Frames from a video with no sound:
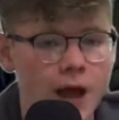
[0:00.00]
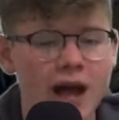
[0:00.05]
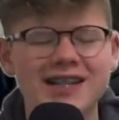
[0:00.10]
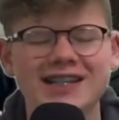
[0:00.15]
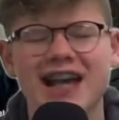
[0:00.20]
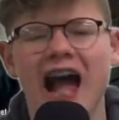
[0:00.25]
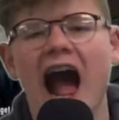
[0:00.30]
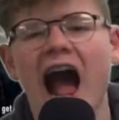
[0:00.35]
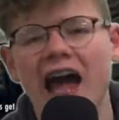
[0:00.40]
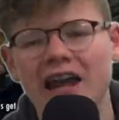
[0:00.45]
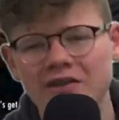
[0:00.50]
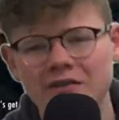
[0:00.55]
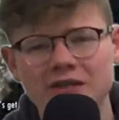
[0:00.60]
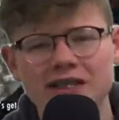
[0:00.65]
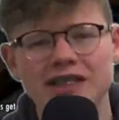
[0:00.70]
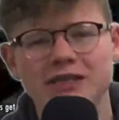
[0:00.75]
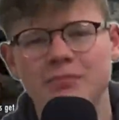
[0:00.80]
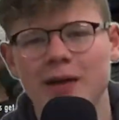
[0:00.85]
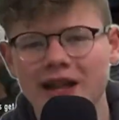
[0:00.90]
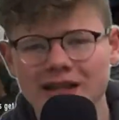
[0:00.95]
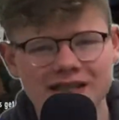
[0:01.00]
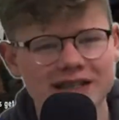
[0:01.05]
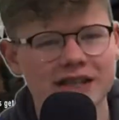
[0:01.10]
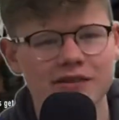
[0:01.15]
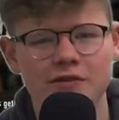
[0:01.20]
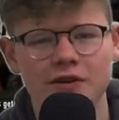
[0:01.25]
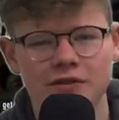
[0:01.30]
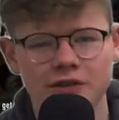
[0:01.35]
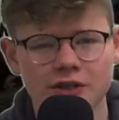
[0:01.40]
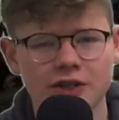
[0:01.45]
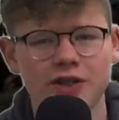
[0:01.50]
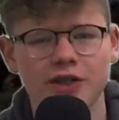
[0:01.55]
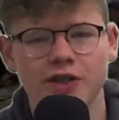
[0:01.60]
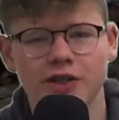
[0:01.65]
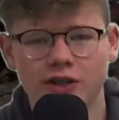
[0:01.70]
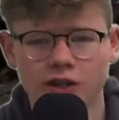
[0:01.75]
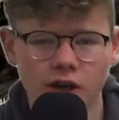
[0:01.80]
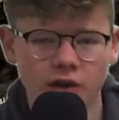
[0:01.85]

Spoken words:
That's kind of expensive if you